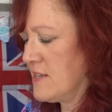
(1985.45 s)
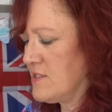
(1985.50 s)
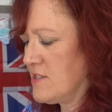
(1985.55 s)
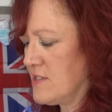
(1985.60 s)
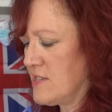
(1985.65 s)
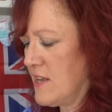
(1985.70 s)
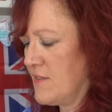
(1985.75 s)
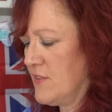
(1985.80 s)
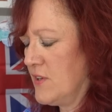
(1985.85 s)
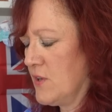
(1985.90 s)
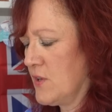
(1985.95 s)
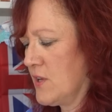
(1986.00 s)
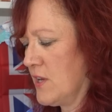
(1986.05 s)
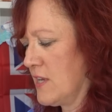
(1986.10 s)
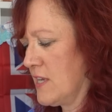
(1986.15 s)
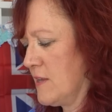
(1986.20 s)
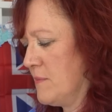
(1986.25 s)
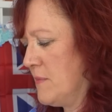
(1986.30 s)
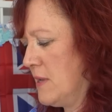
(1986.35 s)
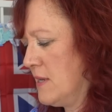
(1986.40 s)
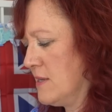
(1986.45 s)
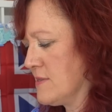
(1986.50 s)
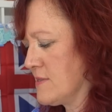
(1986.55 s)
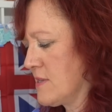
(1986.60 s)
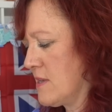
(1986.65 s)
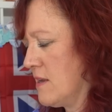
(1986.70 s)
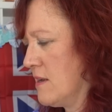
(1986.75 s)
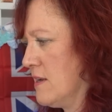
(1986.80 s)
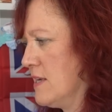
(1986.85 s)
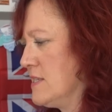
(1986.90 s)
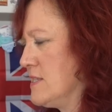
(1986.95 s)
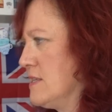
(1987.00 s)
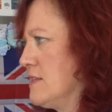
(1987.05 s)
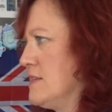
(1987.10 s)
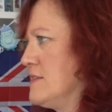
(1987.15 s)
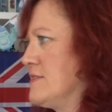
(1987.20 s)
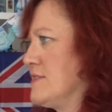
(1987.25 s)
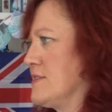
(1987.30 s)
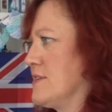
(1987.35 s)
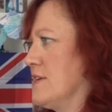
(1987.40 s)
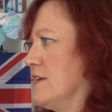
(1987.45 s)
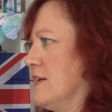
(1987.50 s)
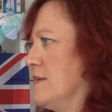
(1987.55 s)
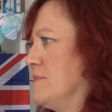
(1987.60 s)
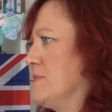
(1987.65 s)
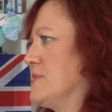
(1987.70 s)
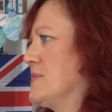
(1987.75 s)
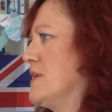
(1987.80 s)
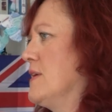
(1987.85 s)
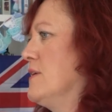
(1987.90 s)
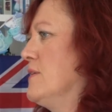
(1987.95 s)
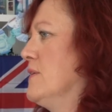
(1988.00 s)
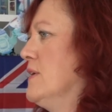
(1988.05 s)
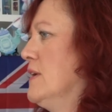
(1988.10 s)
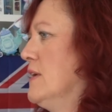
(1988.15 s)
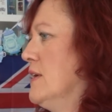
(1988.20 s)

Let's just have a look at Camilla's guide at this time. So...